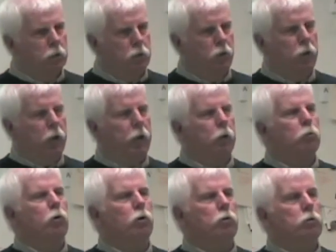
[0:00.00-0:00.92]
so that
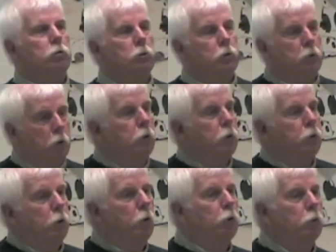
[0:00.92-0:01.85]
it will
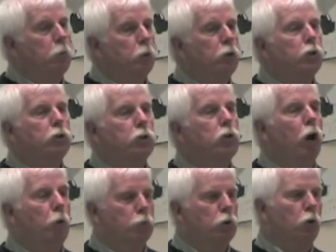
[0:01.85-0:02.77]
to produce
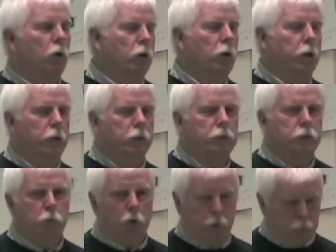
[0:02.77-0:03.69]
topsoil, I guess is
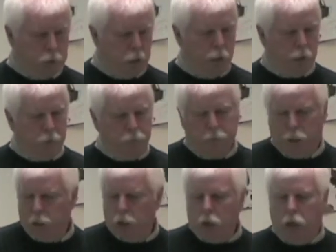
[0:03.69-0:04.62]
what I'm saying.
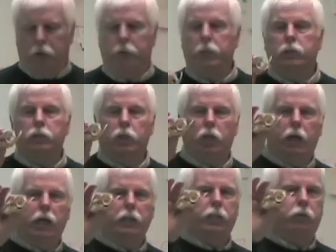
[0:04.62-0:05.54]
And this is a
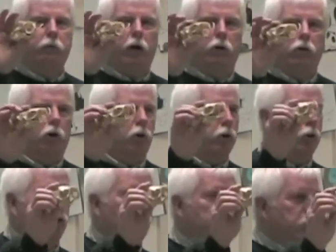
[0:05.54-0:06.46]
lazy groundhog.
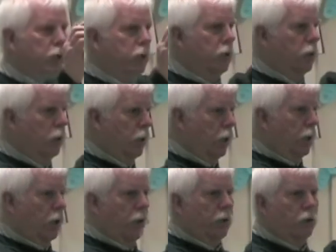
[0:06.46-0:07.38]
You know, I said,
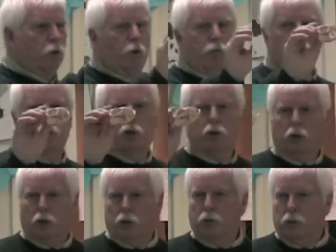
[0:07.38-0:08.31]
I don't know
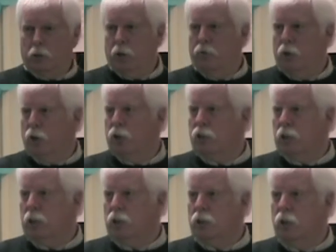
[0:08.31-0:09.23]
if you looked
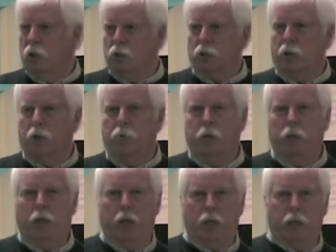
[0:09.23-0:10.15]
at this closely when
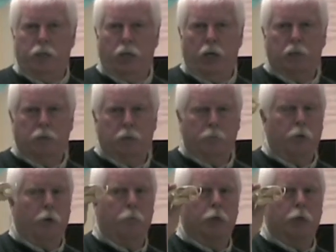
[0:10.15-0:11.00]
you had a chance up there,